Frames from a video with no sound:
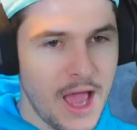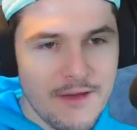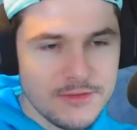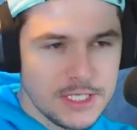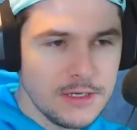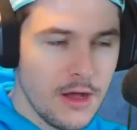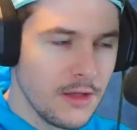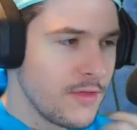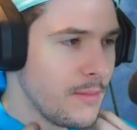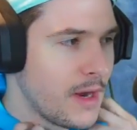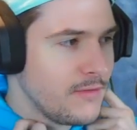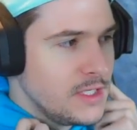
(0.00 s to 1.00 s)
I haven't seen all of
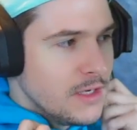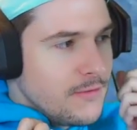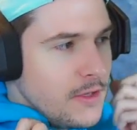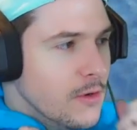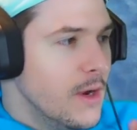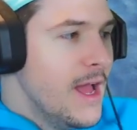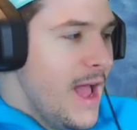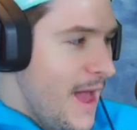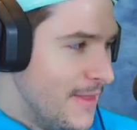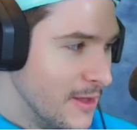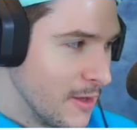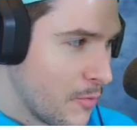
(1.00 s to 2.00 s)
them, but I've seen a few
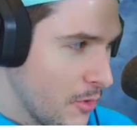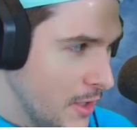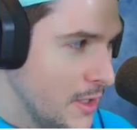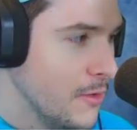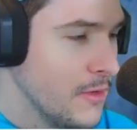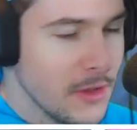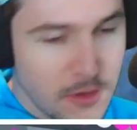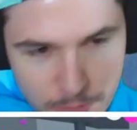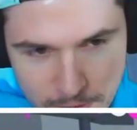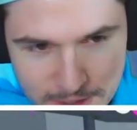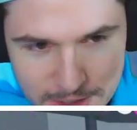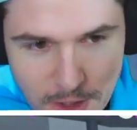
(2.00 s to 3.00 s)
and they look pretty cute. They look
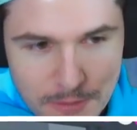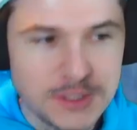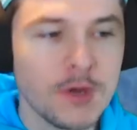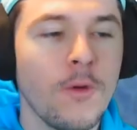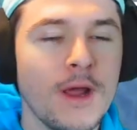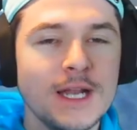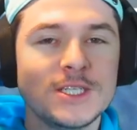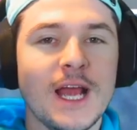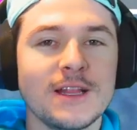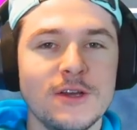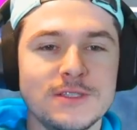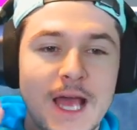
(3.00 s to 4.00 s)
pretty dope. So we're going to
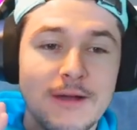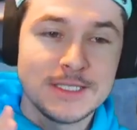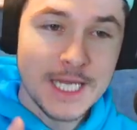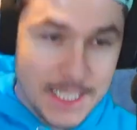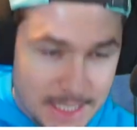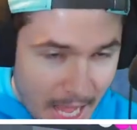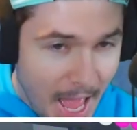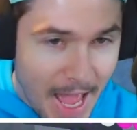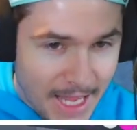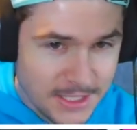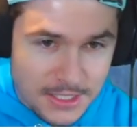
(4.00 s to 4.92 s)
check those out today.